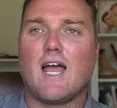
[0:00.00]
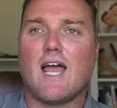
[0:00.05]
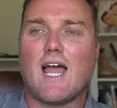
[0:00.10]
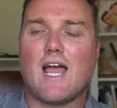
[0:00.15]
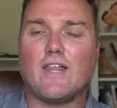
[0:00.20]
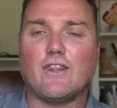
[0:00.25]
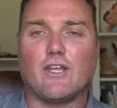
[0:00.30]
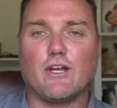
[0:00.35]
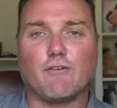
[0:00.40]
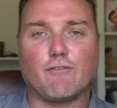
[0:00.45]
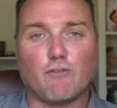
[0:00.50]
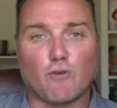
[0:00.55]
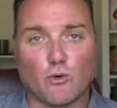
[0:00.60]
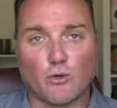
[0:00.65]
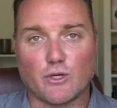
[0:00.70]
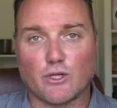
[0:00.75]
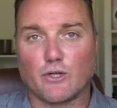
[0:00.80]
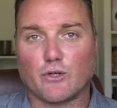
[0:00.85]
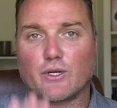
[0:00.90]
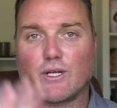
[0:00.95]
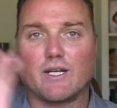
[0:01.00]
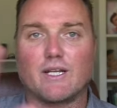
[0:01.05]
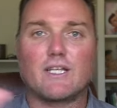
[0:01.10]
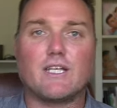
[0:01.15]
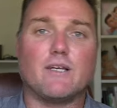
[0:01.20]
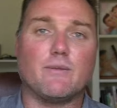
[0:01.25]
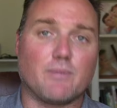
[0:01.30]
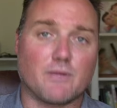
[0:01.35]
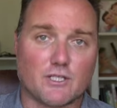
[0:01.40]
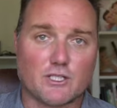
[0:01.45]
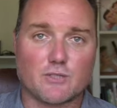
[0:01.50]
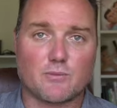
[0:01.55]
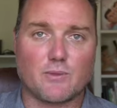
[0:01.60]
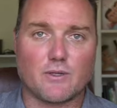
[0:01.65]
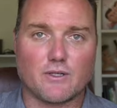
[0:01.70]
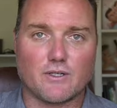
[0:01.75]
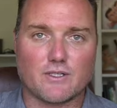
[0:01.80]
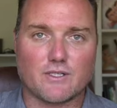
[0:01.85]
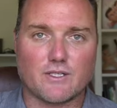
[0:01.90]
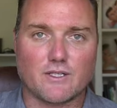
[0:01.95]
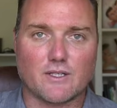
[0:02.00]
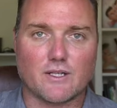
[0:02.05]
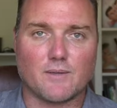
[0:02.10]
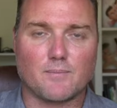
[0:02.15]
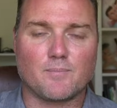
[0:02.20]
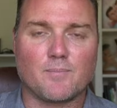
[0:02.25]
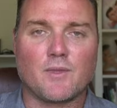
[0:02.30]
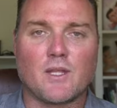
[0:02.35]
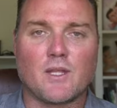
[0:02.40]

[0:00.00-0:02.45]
and therefore you're going to keep experiencing them.